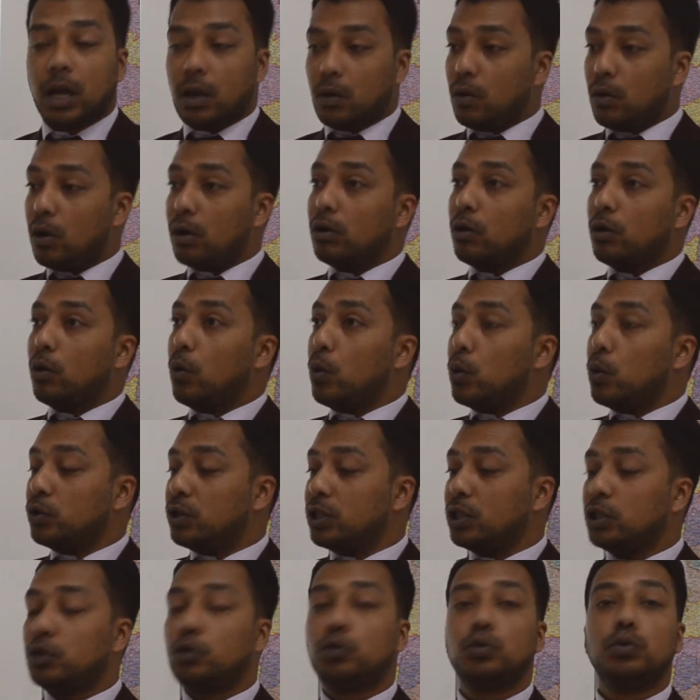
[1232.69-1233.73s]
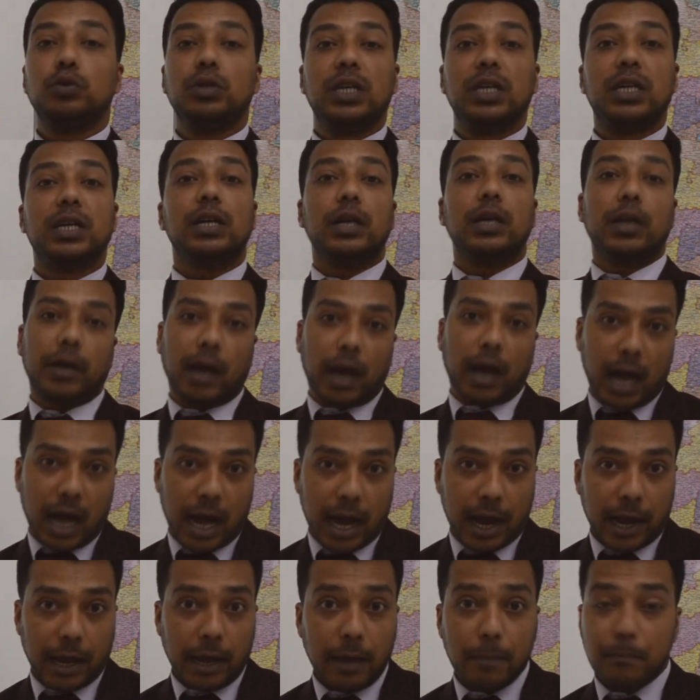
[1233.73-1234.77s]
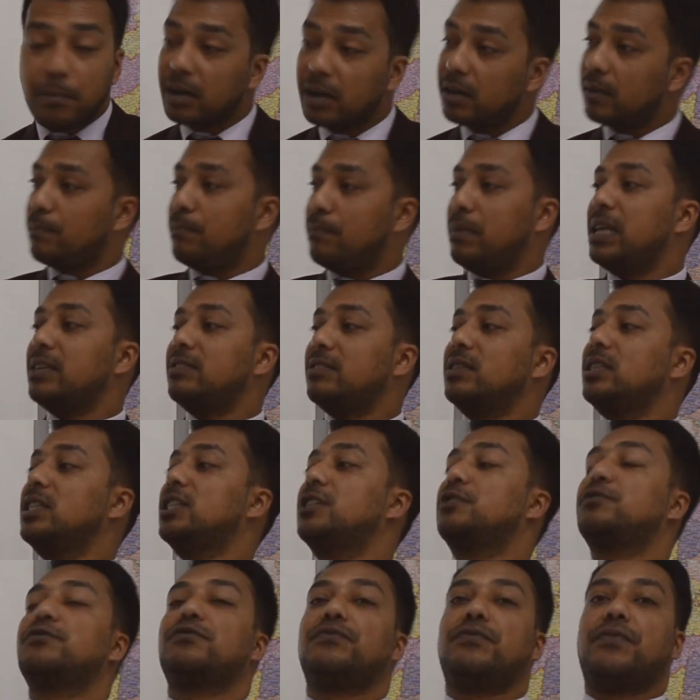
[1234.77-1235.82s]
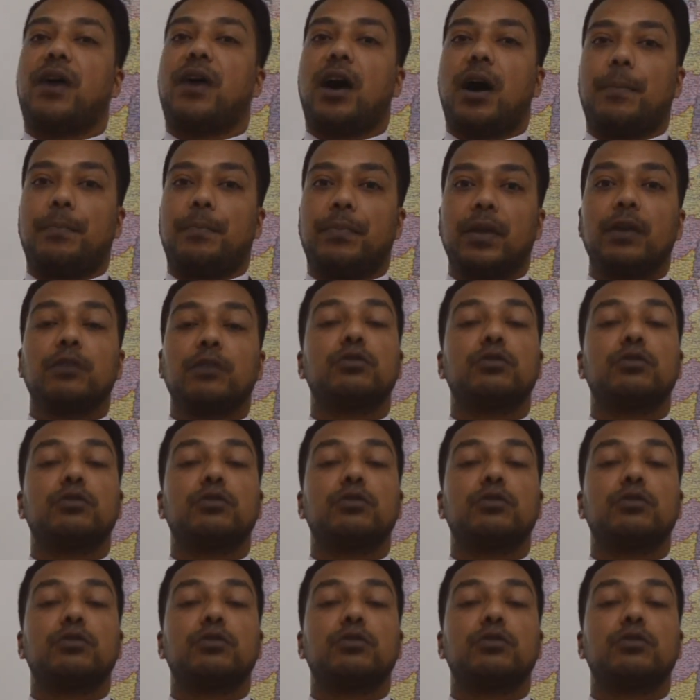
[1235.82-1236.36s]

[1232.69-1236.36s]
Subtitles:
not closer to their eye but placing it far.